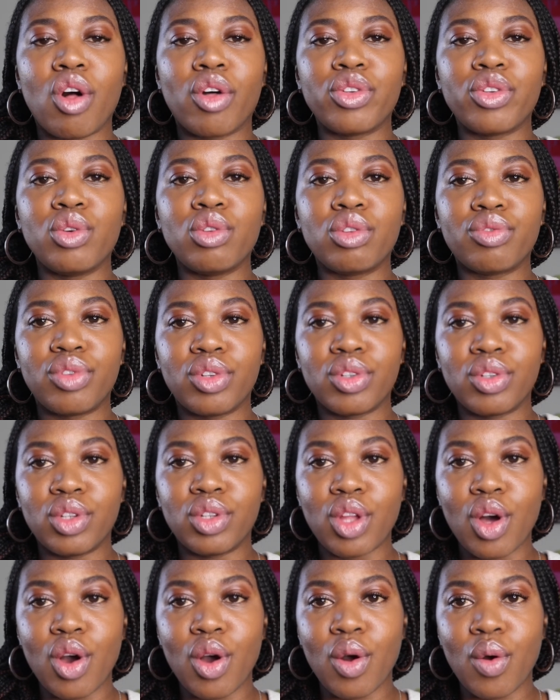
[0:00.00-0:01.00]
youthful
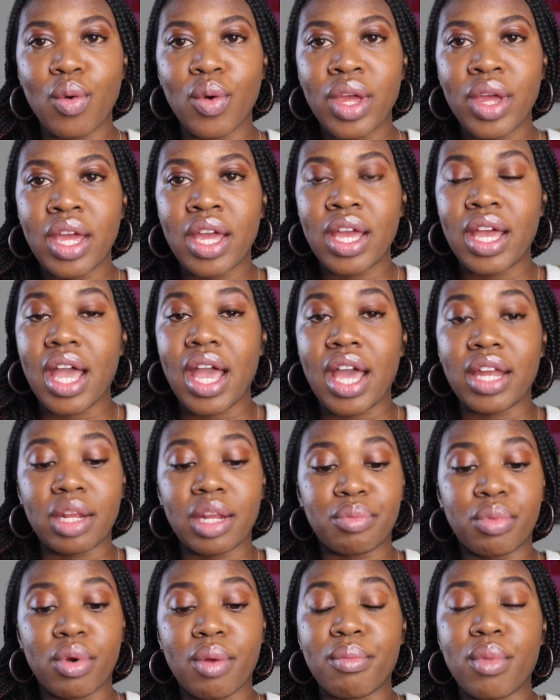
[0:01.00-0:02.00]
glow and
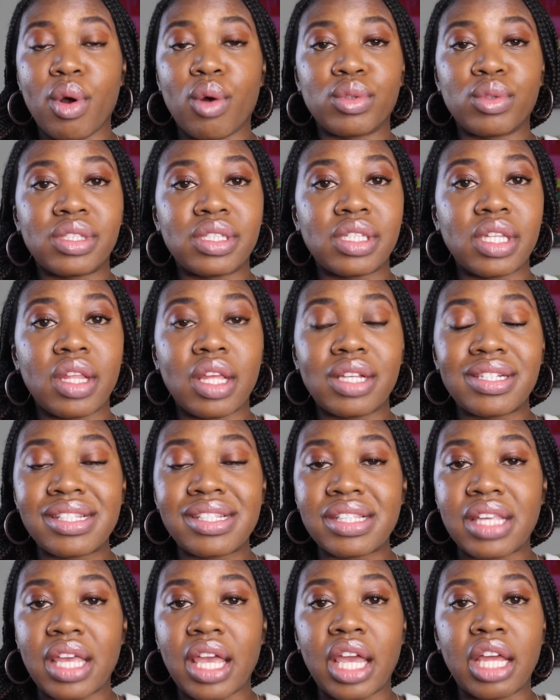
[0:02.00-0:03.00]
it promotes
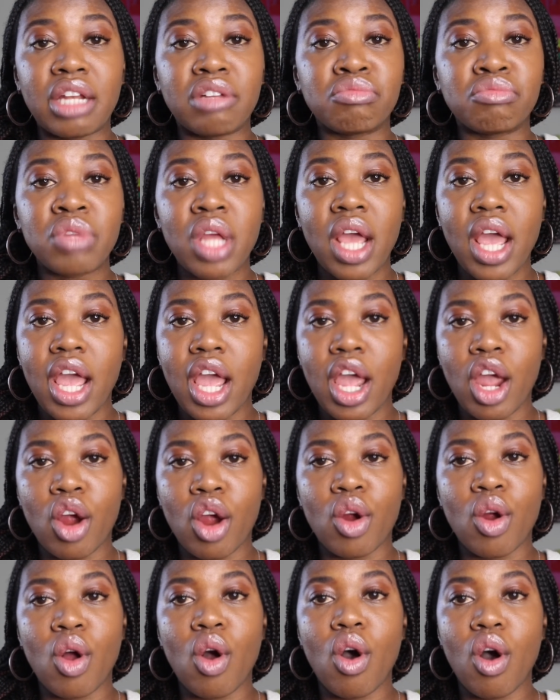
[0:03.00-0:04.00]
skin
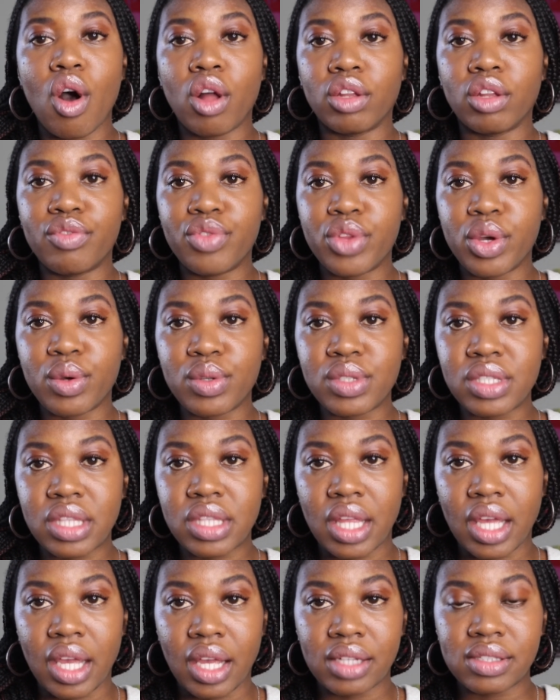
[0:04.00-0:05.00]
hair all of those
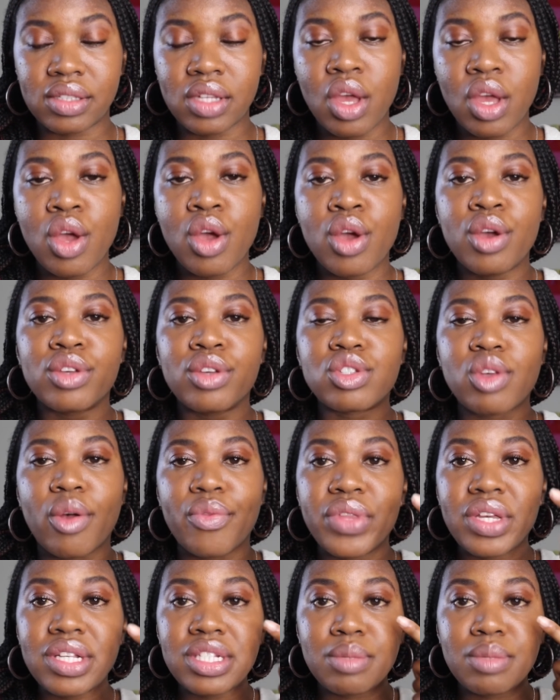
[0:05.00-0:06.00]
things so
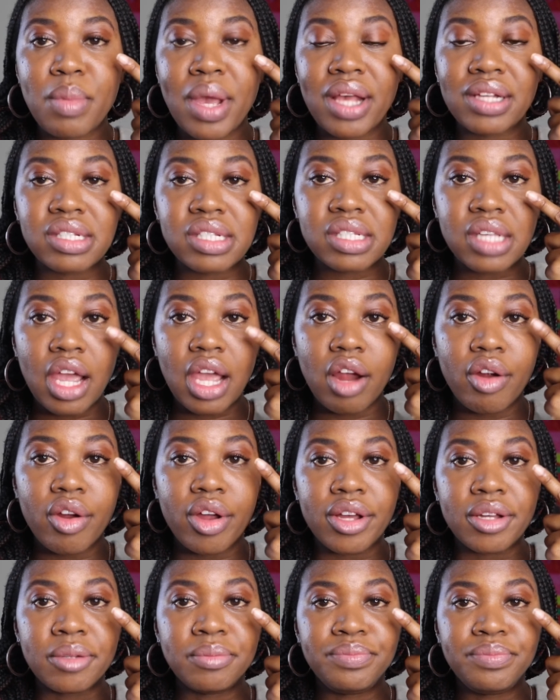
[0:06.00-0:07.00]
this
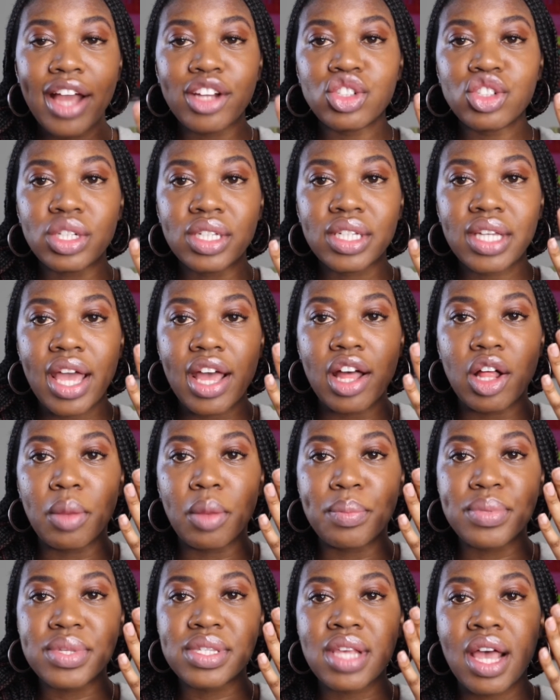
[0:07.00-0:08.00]
mascara actually
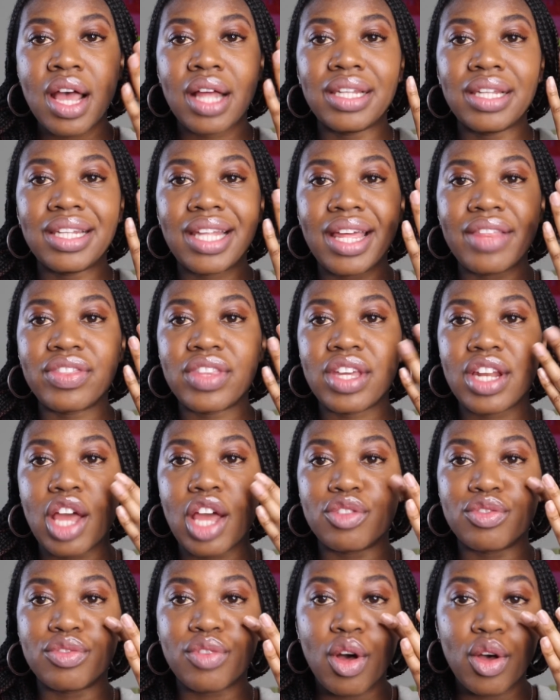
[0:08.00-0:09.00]
helps lengthen
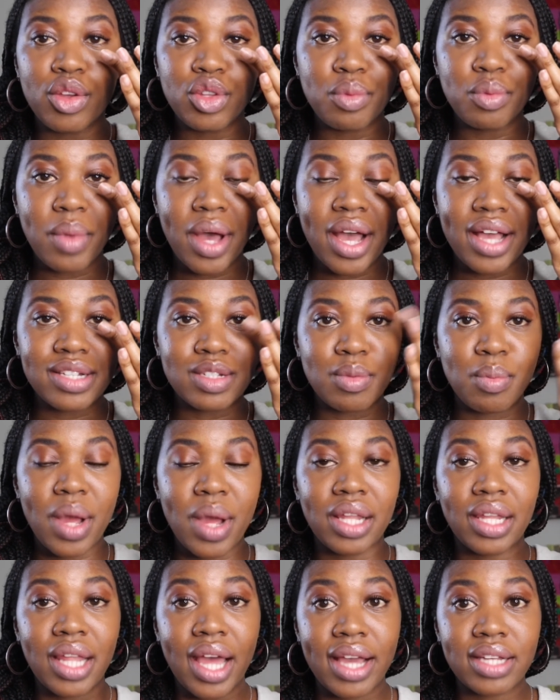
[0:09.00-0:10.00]
and volumize
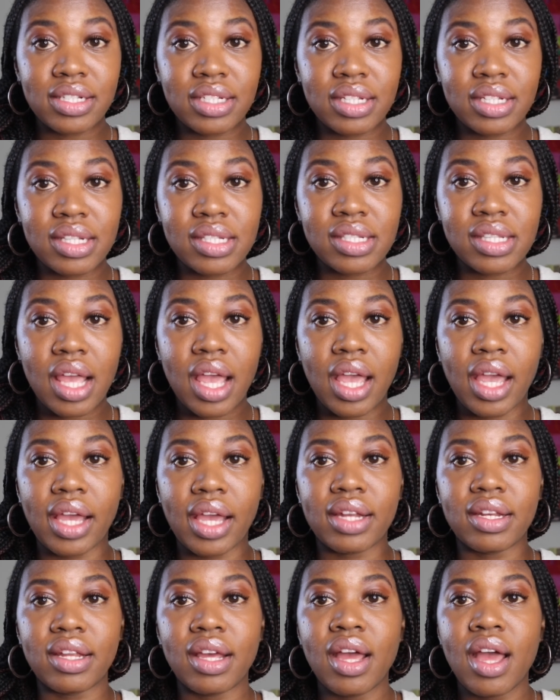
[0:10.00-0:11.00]
my lashes
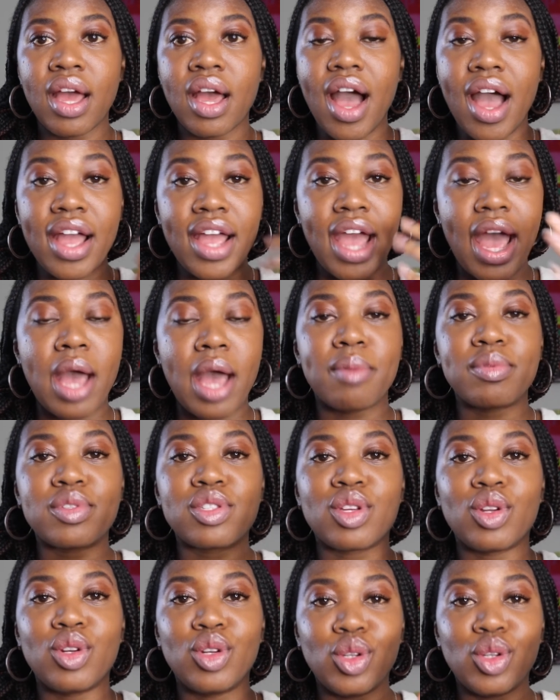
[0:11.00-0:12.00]
and I
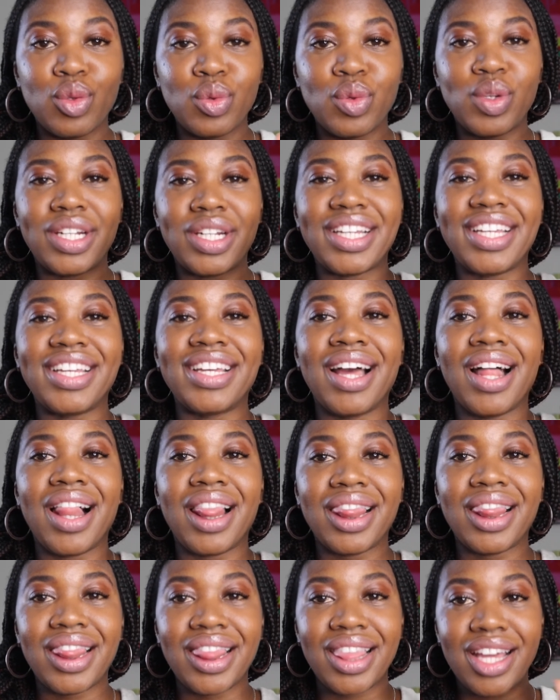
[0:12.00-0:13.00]
absolutely
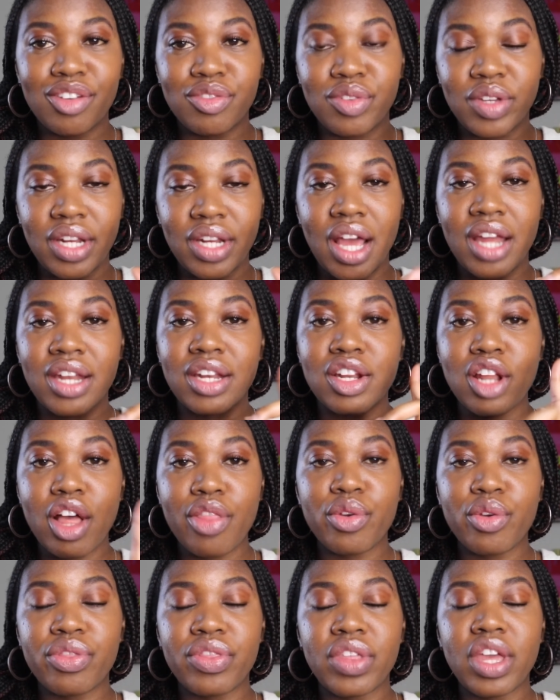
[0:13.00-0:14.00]
love it.
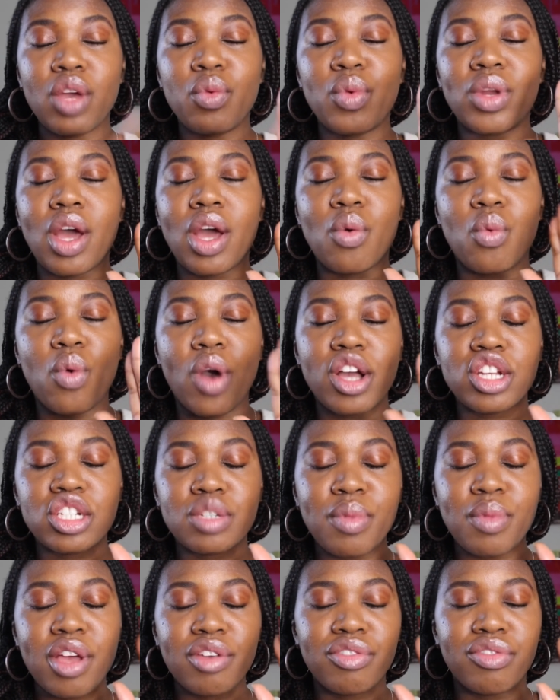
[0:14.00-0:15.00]
Another thing when I wash
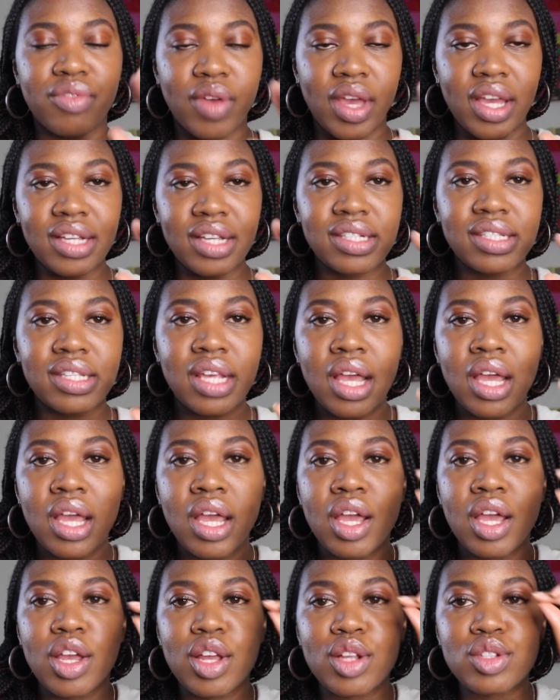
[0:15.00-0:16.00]
my face,
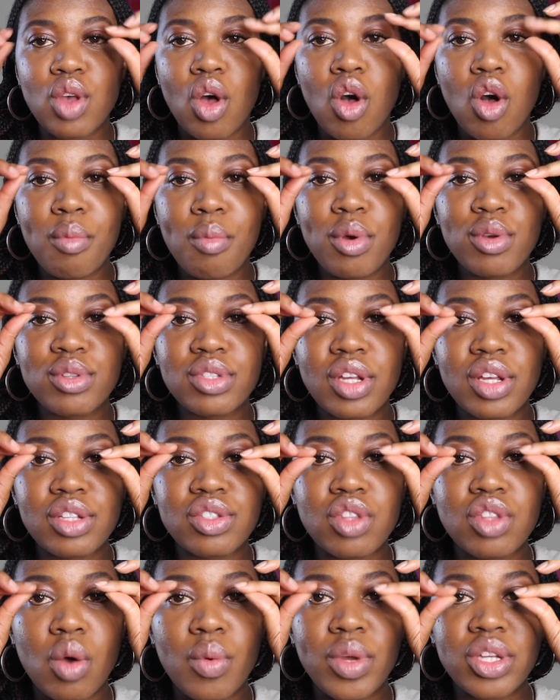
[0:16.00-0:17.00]
it's almost
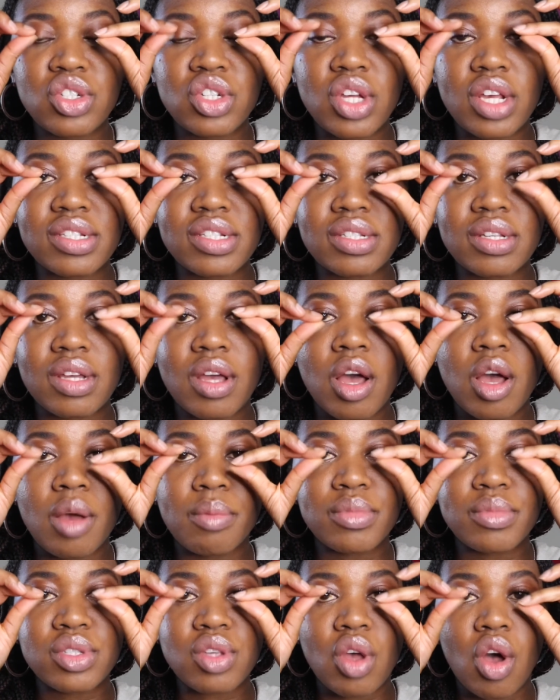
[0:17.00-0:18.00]
as though it just
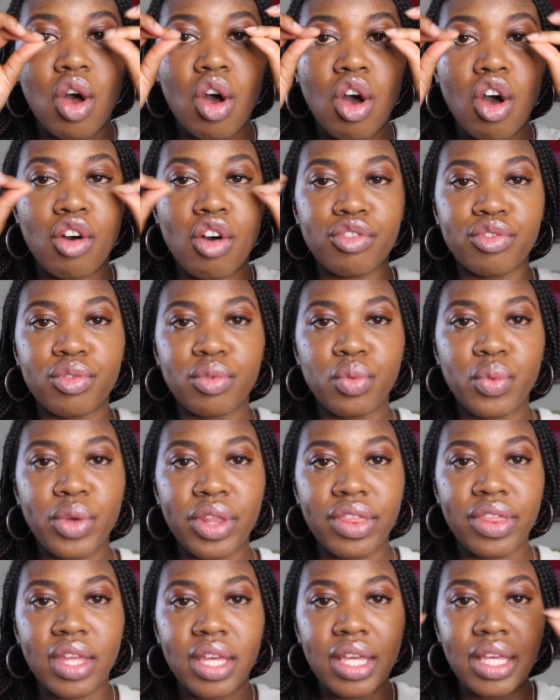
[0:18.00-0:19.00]
comes off
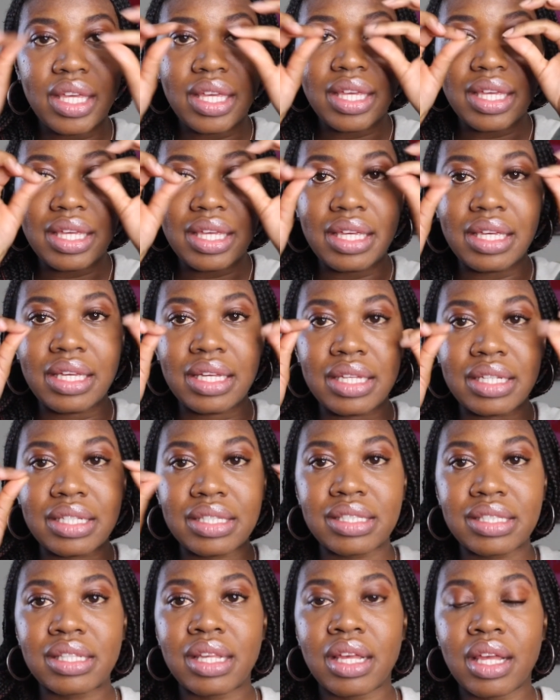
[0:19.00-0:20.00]
with
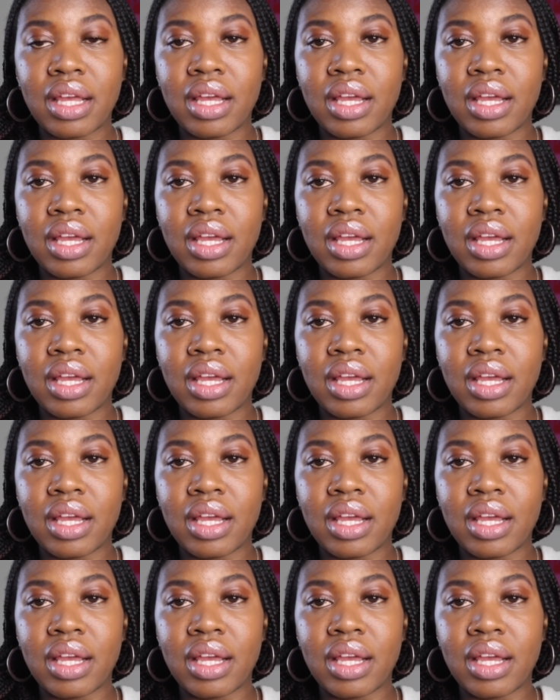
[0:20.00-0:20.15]
ease.